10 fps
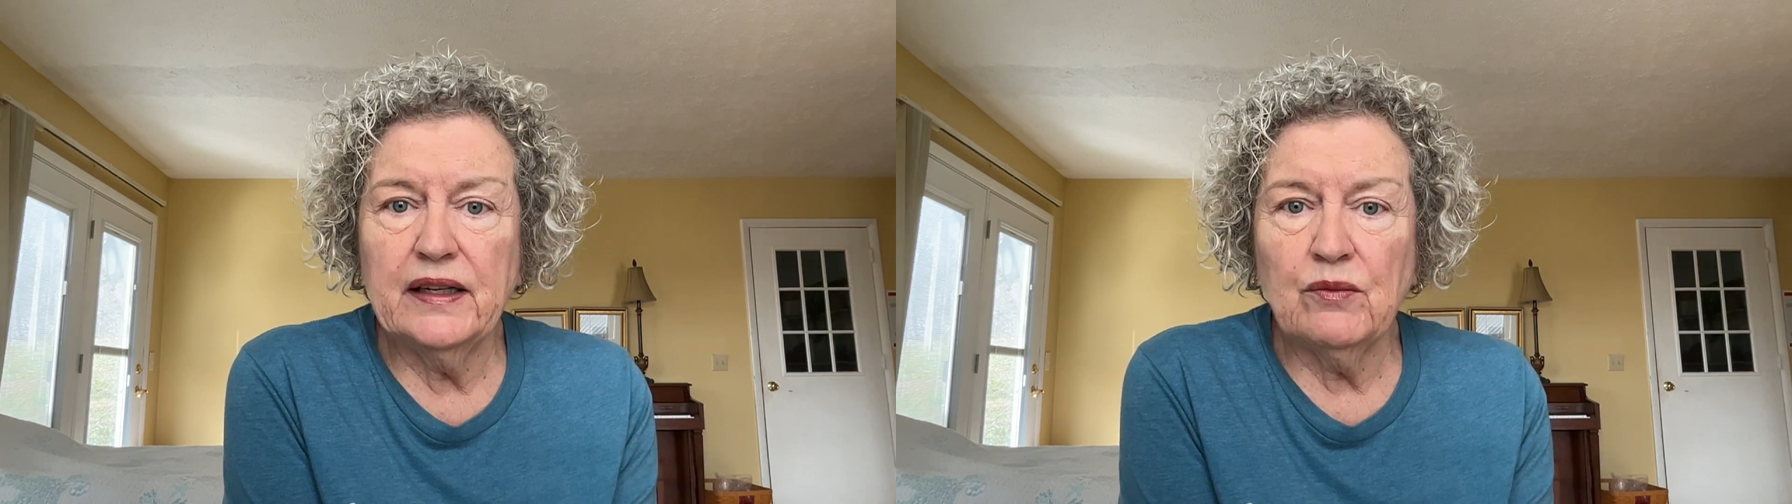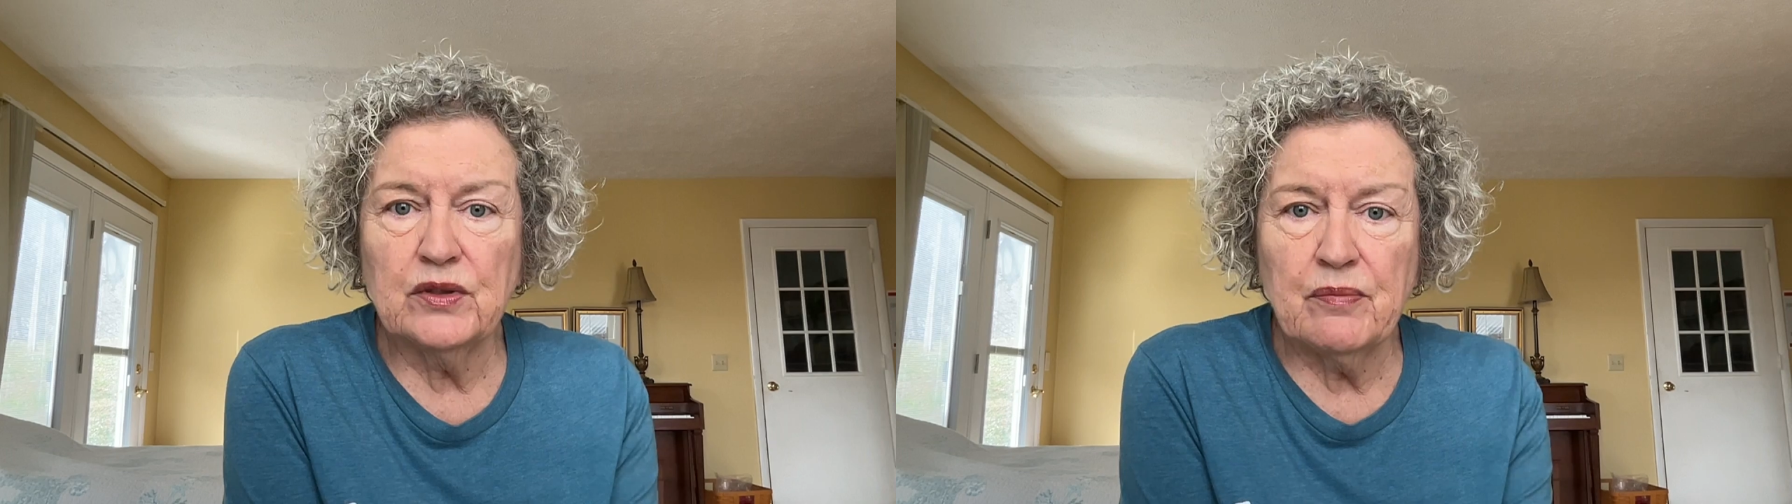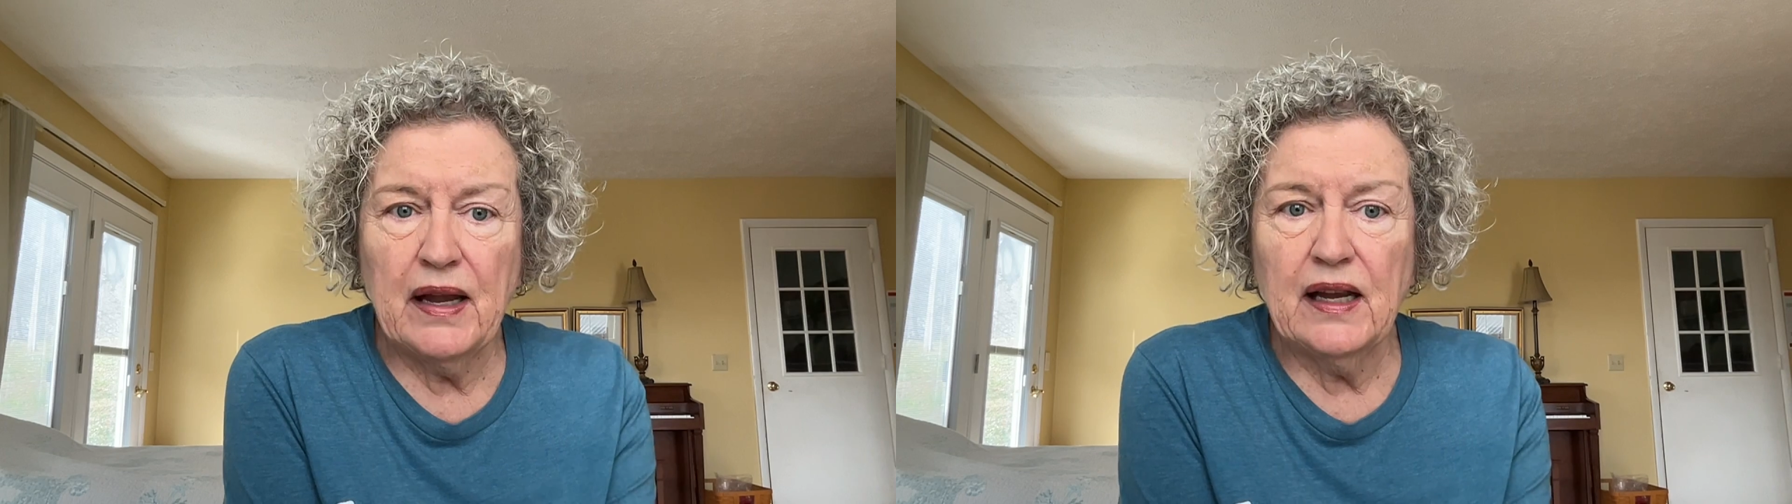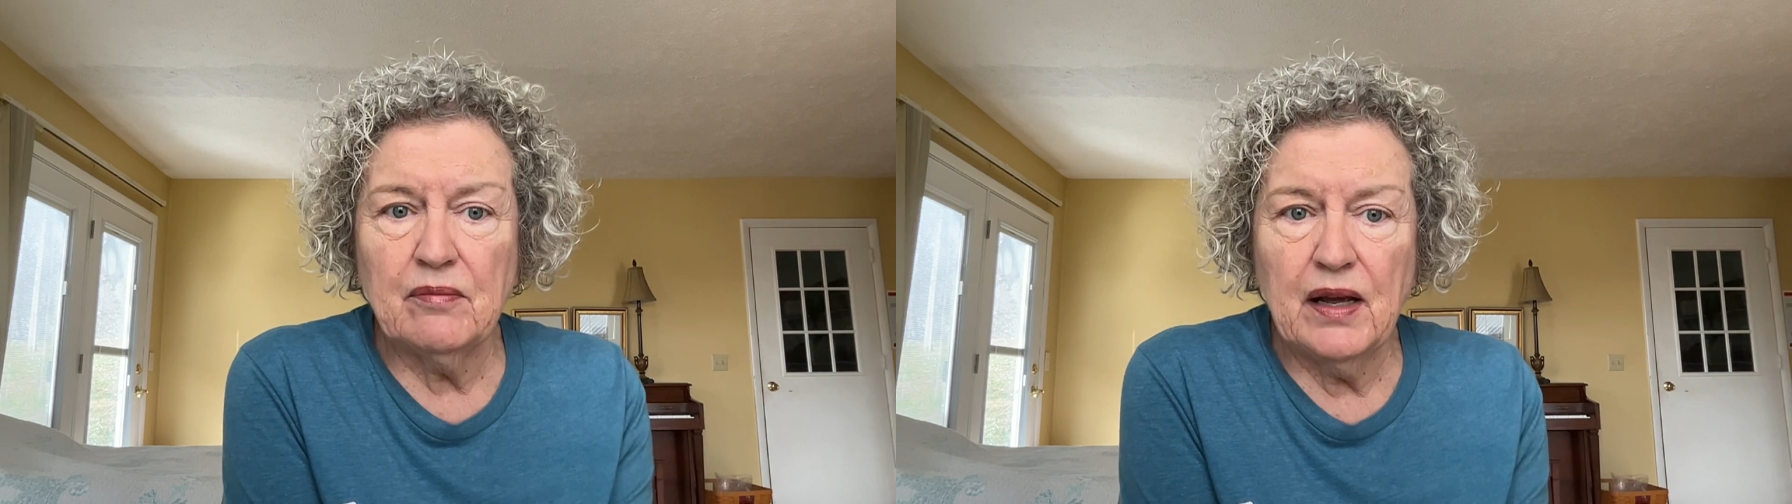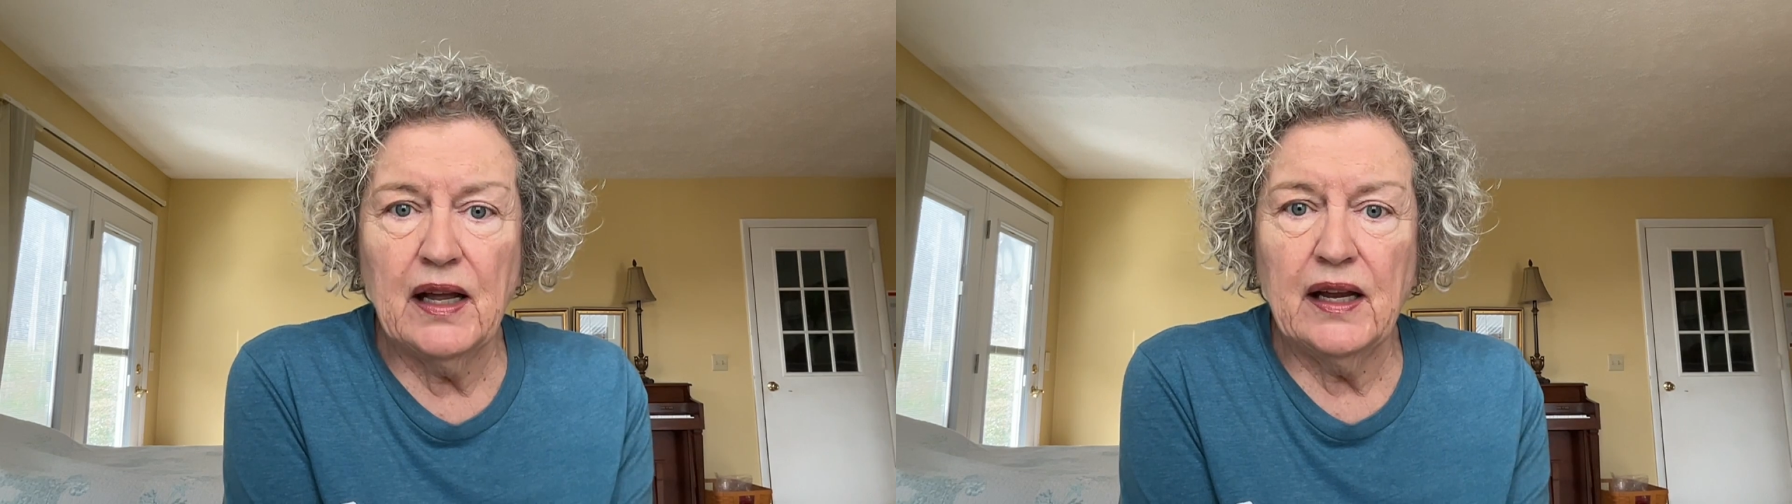It was
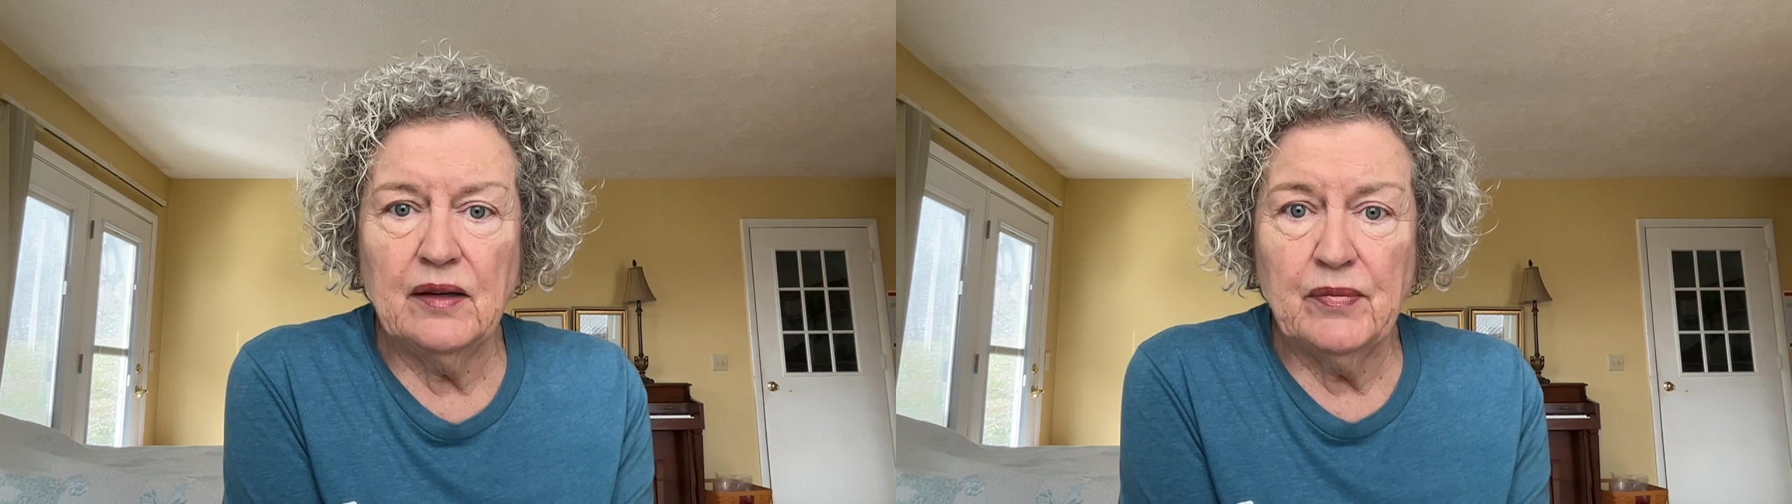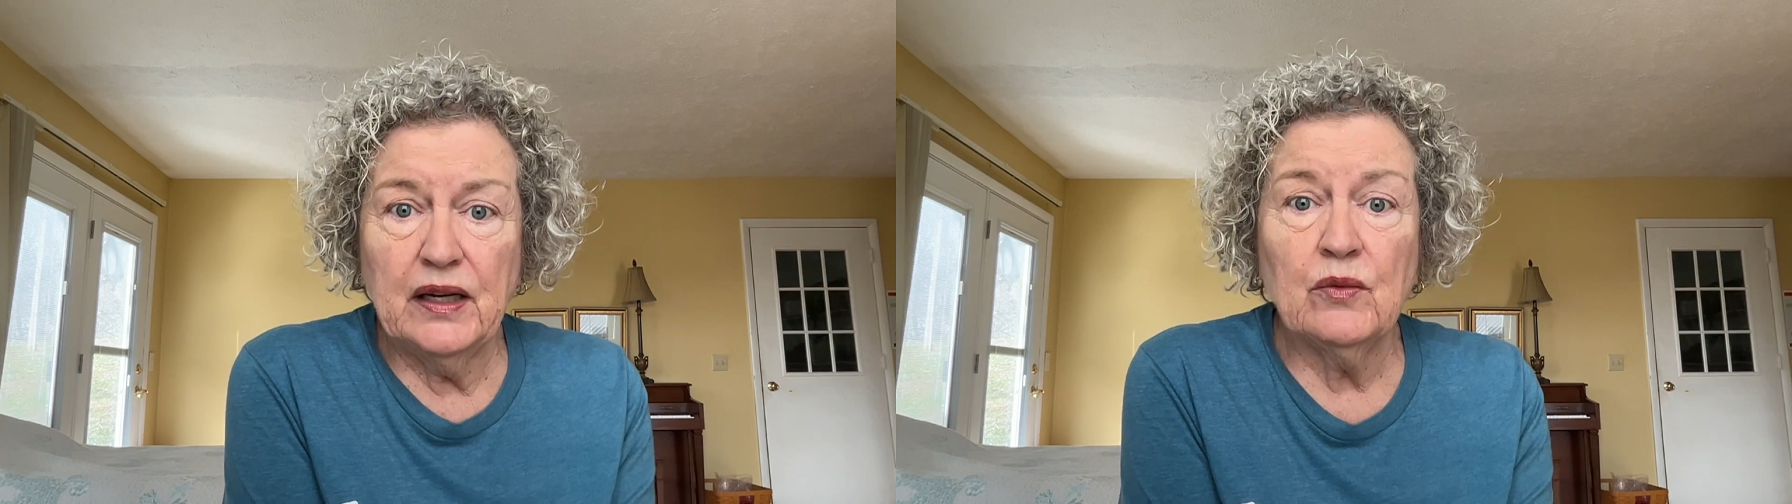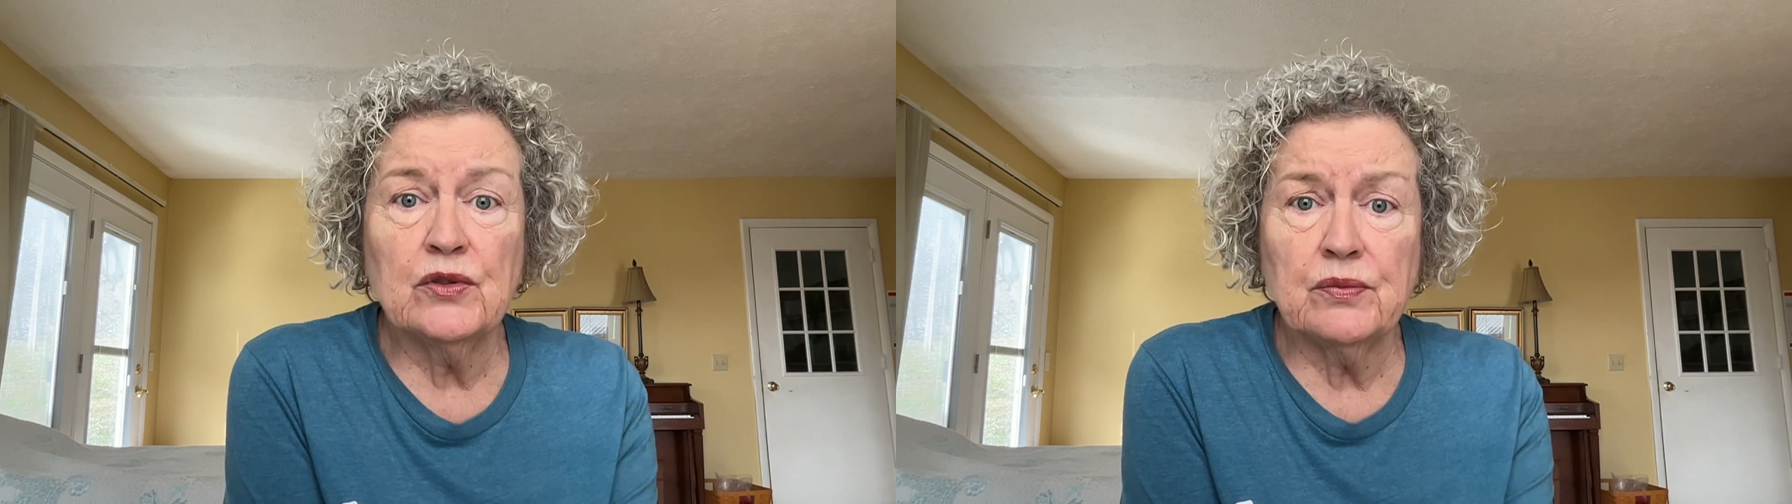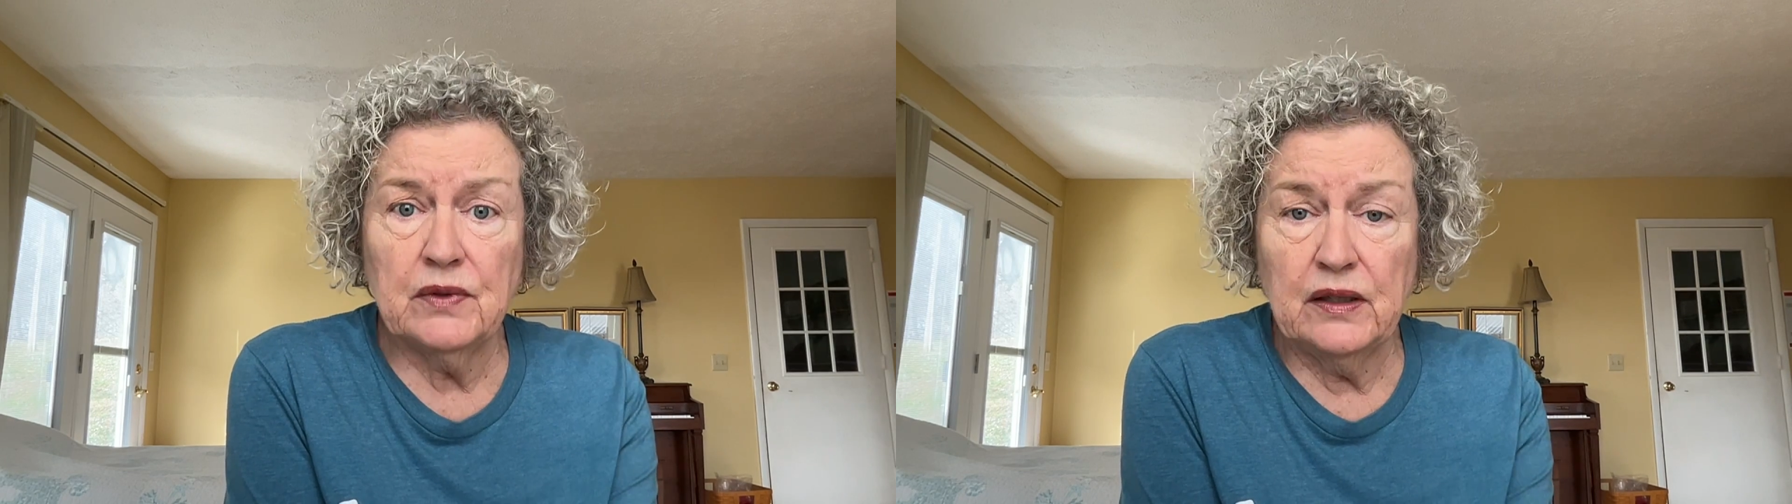man-made, but it was